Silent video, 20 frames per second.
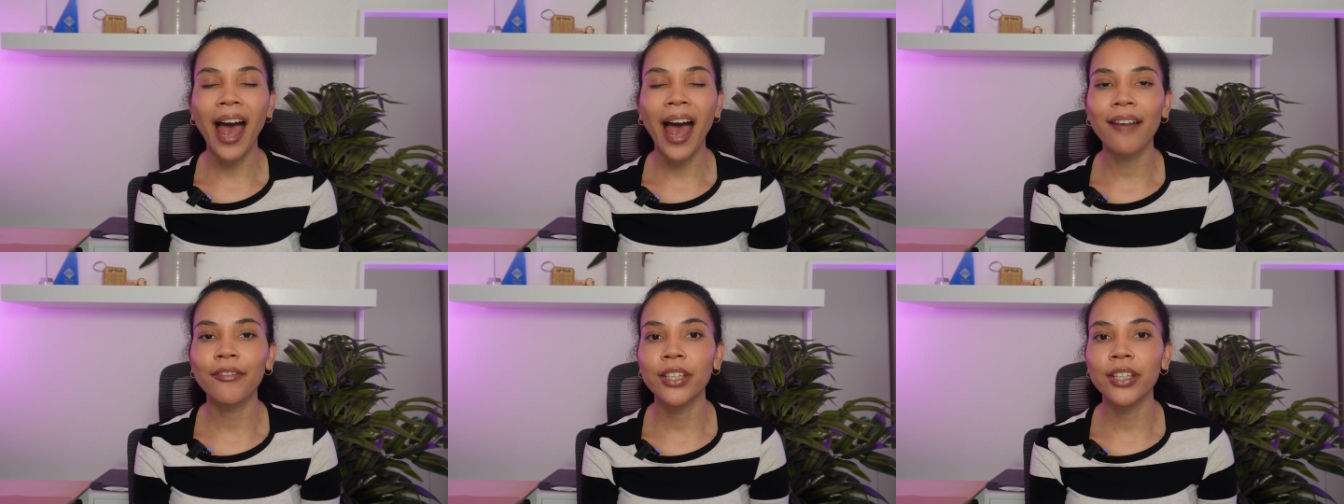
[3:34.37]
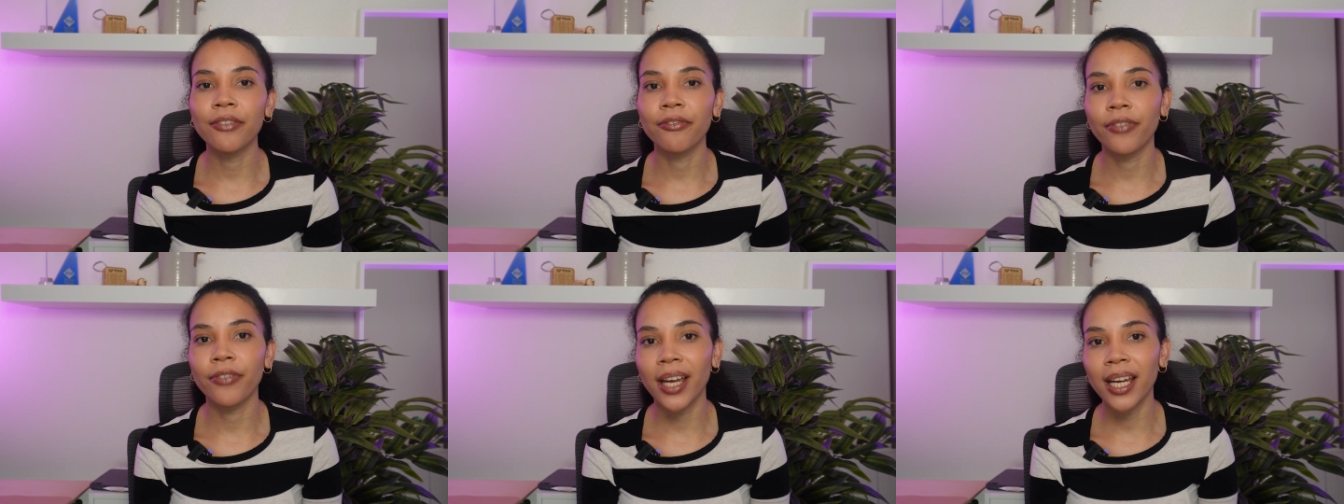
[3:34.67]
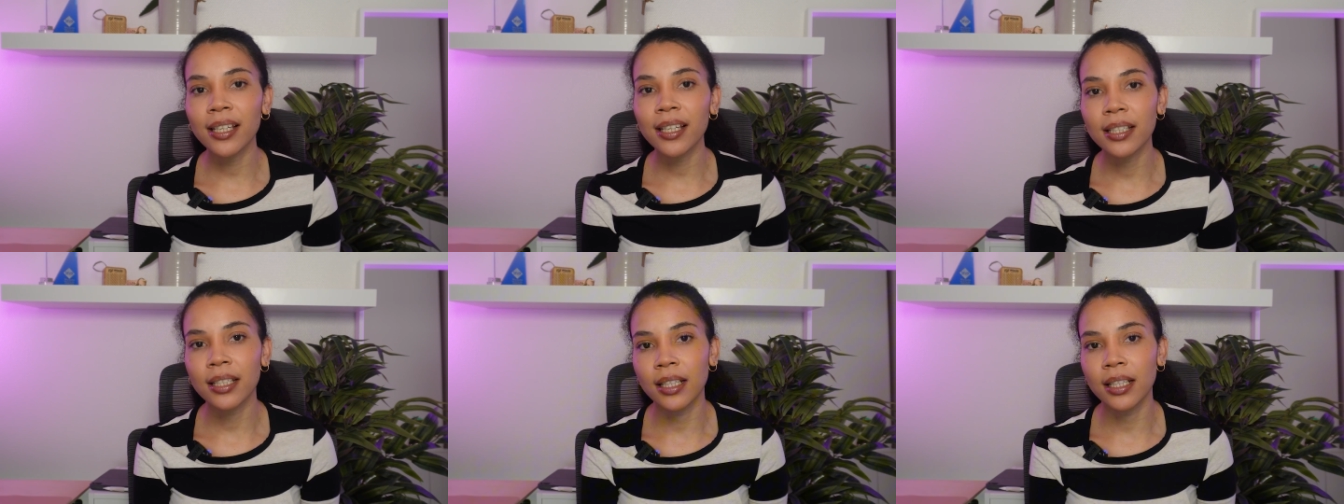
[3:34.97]
have
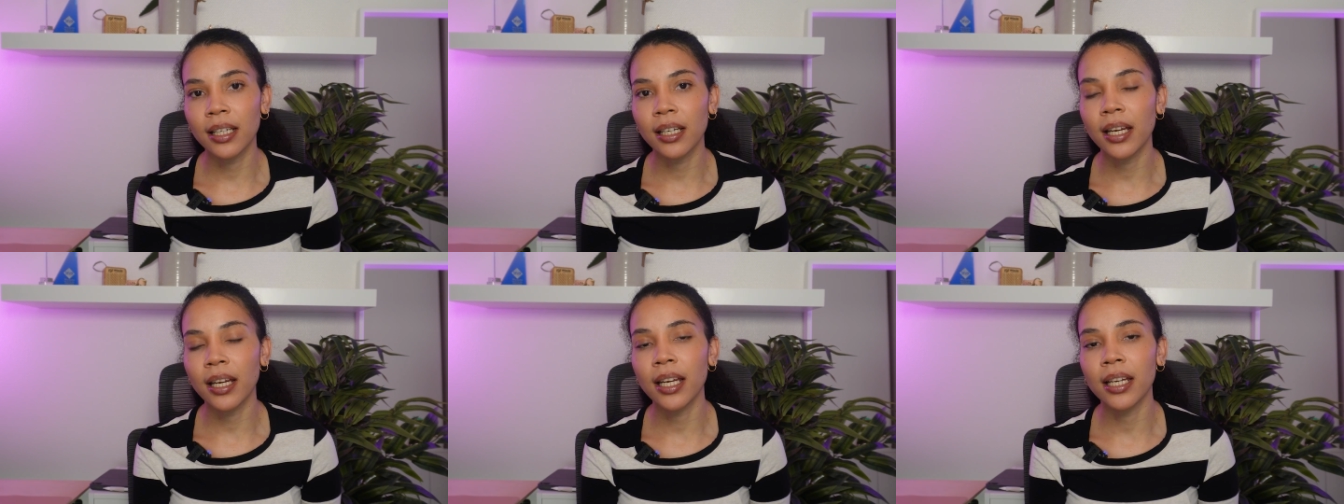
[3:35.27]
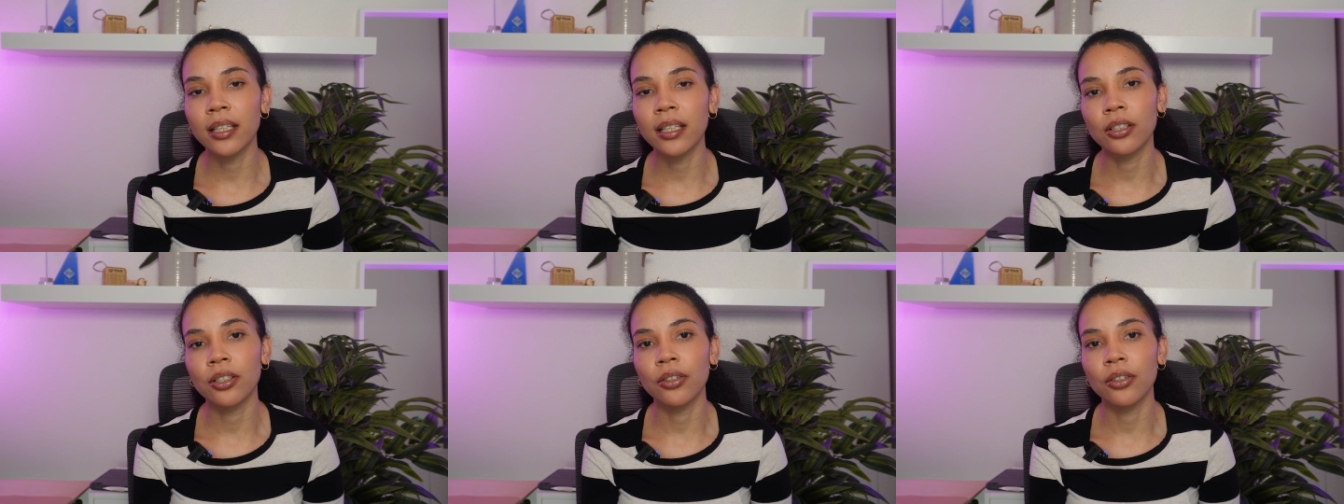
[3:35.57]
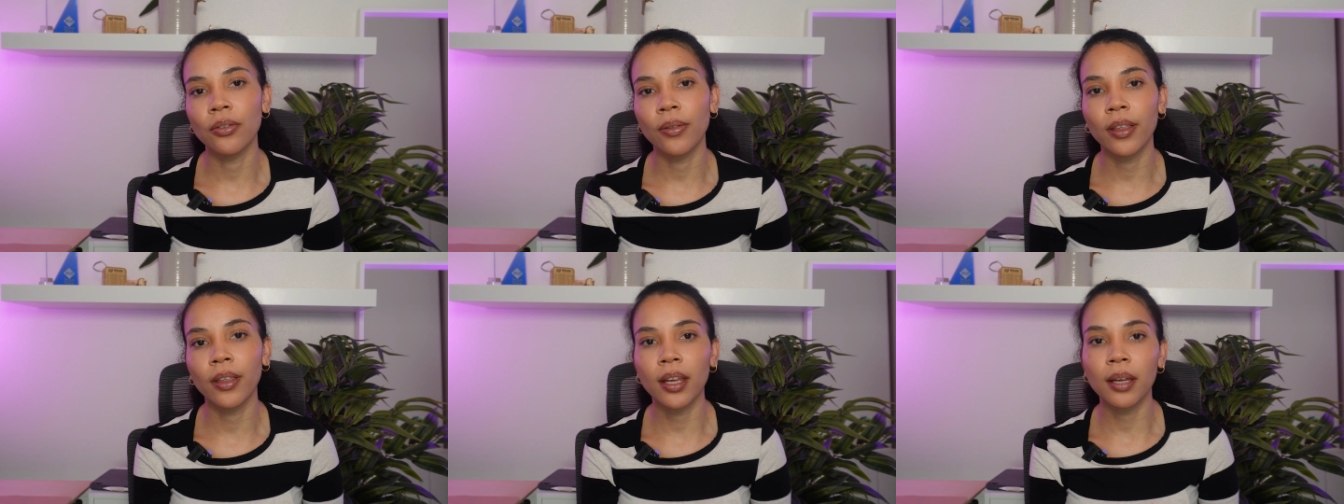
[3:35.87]
invested
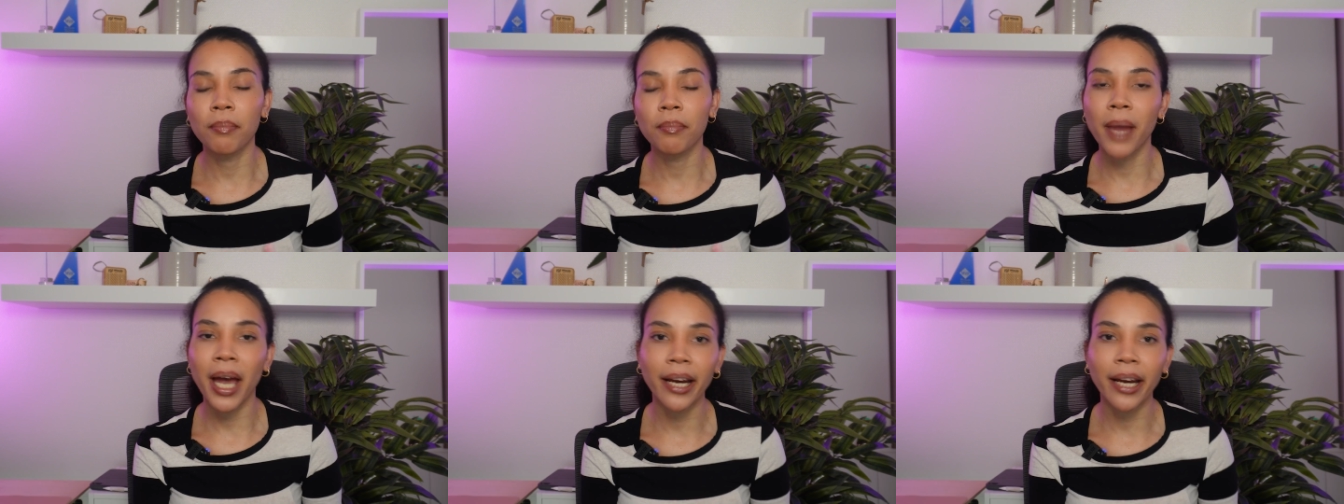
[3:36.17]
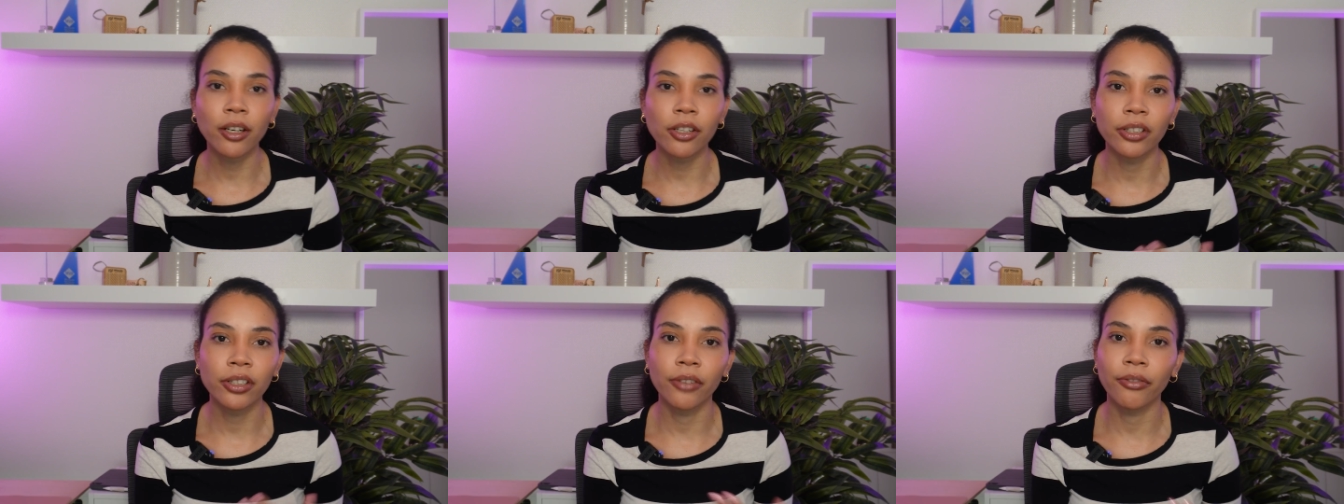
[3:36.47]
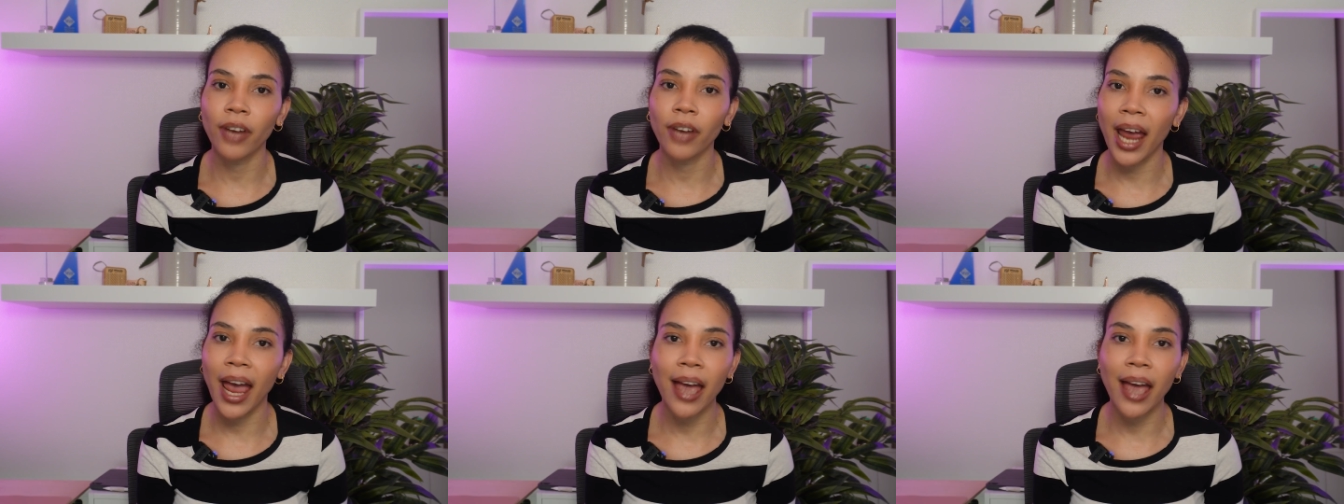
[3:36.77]
into the
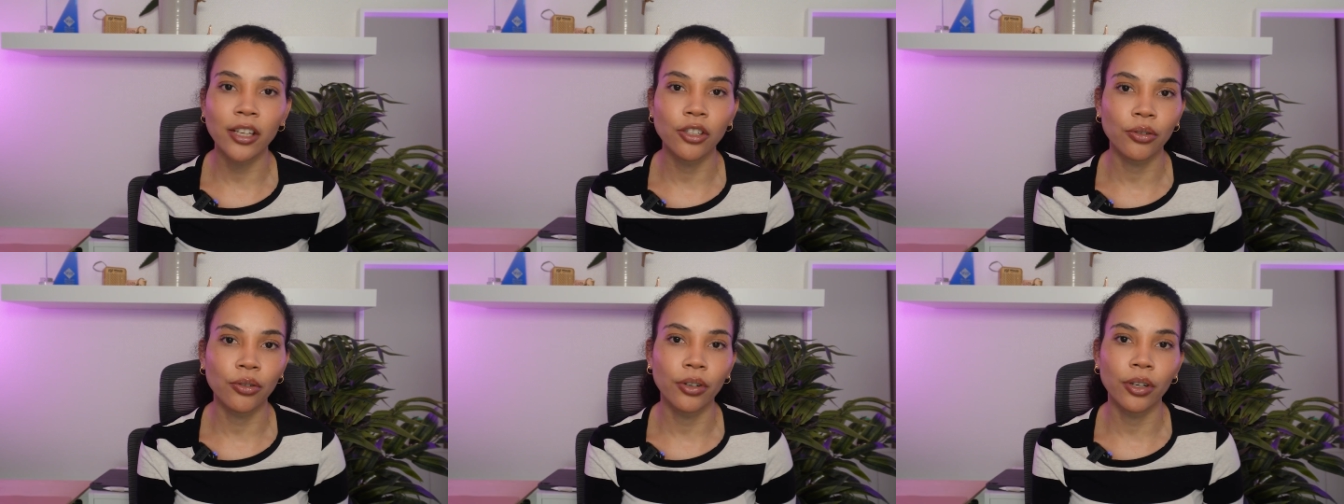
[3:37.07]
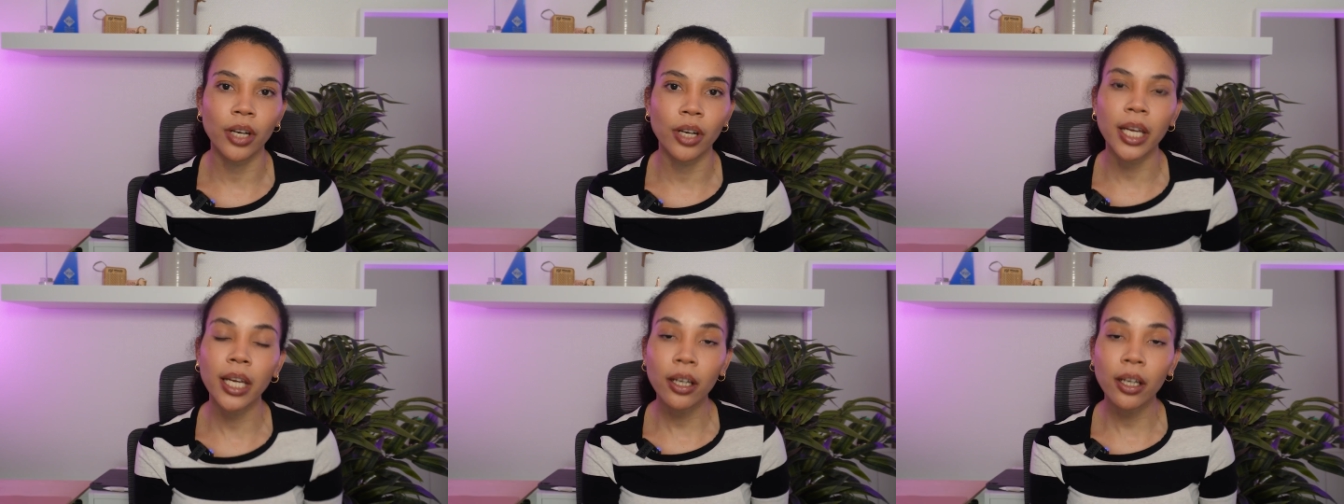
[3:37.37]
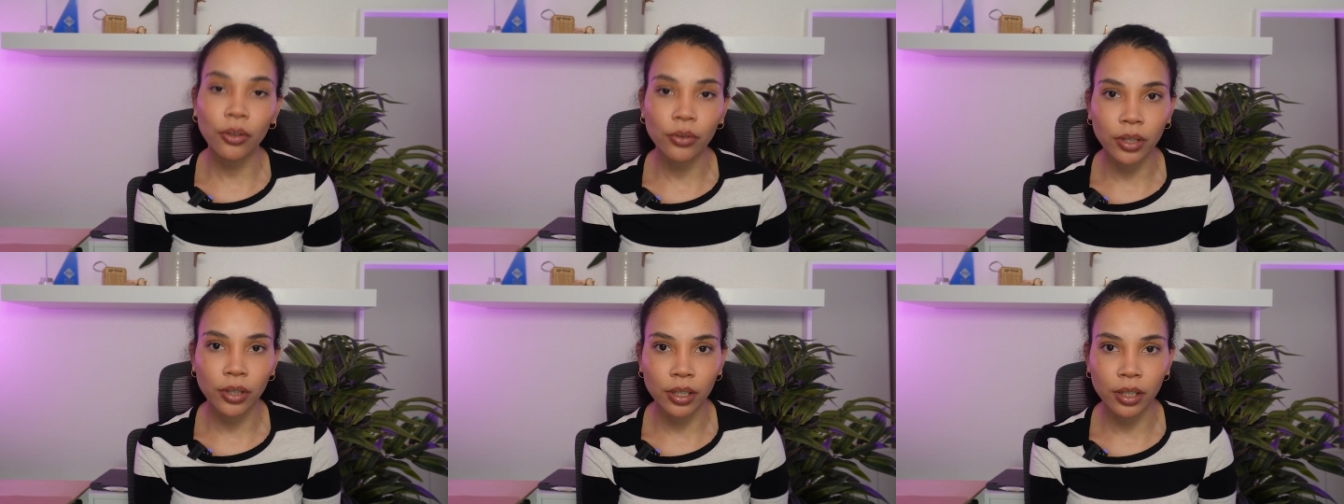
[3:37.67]
Microsoft Azure
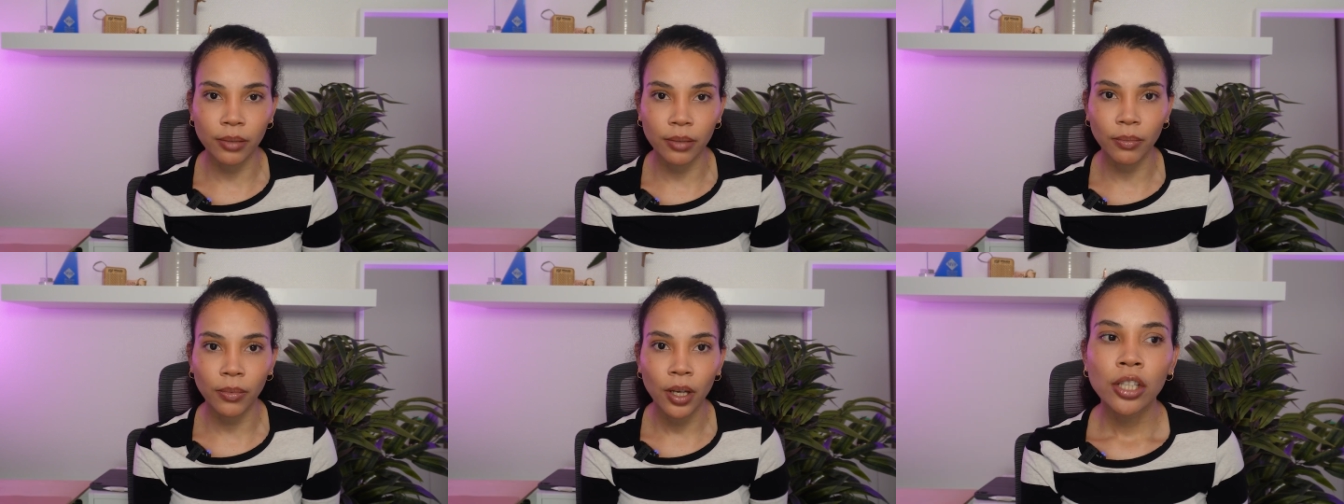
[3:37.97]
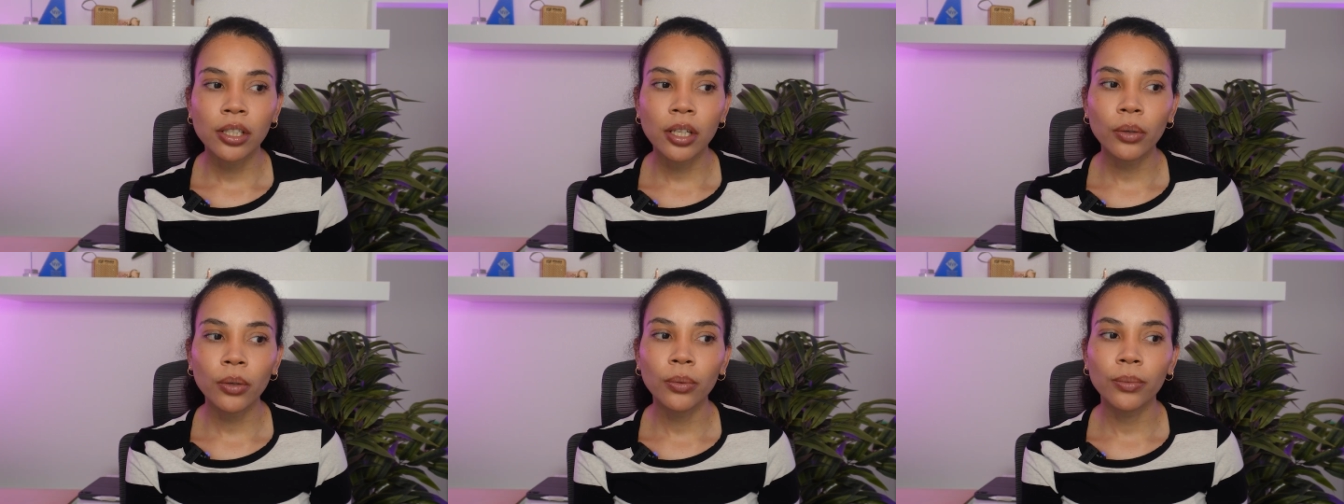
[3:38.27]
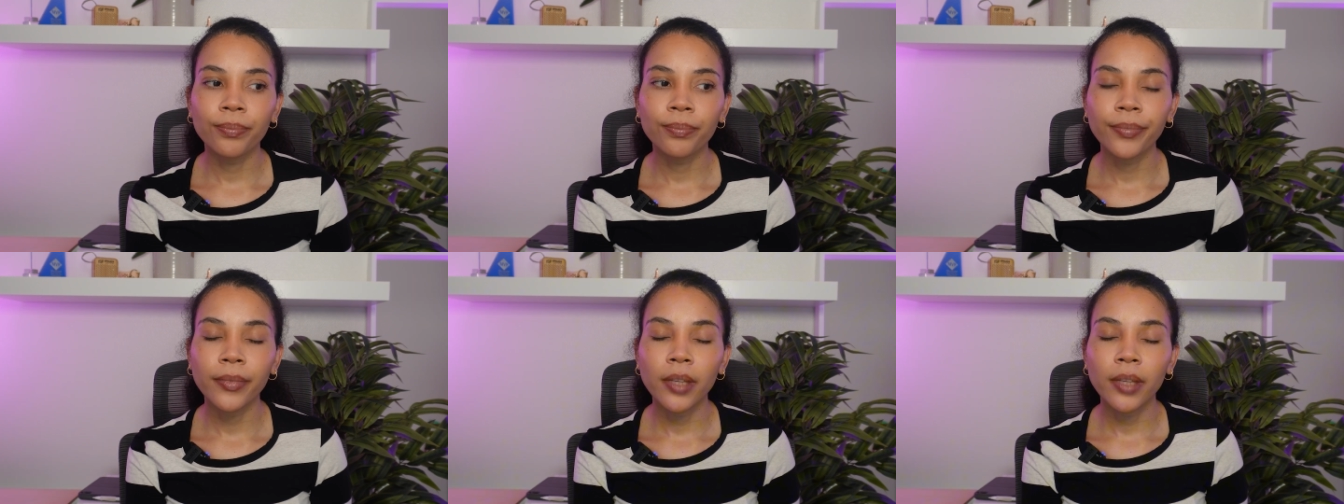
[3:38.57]
ecosystem. So